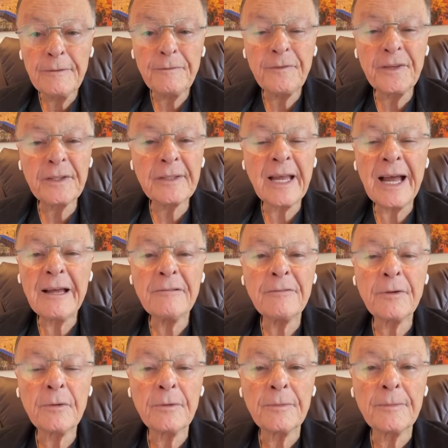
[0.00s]
an
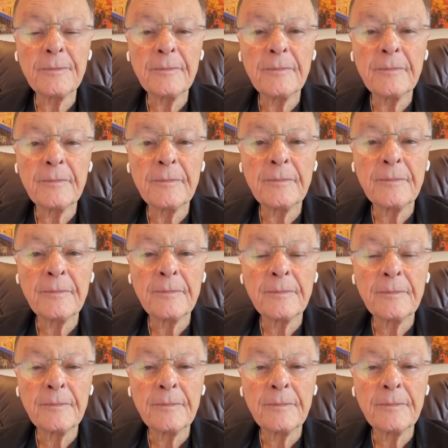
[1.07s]
immeasurable treasure.